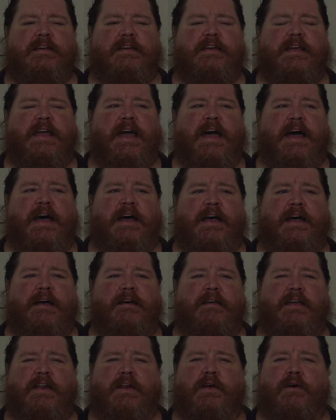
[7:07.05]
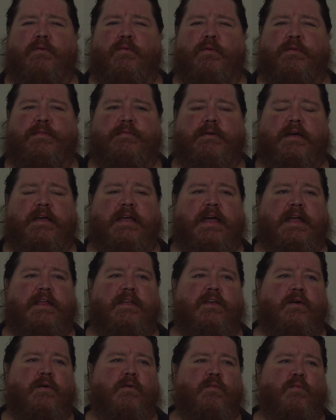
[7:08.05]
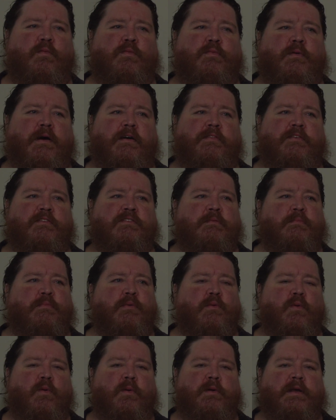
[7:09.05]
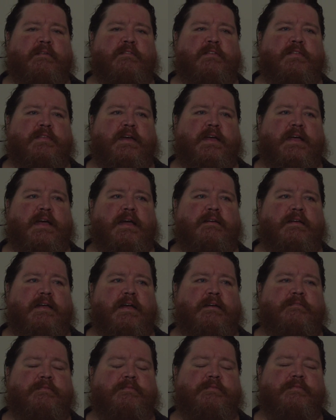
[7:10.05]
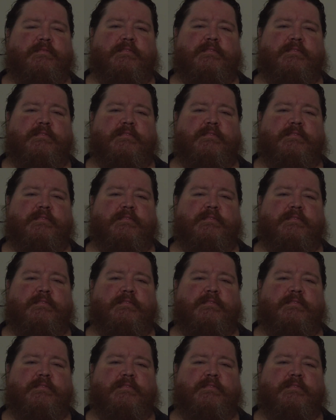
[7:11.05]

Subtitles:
Yeah, with all the support and everything, I've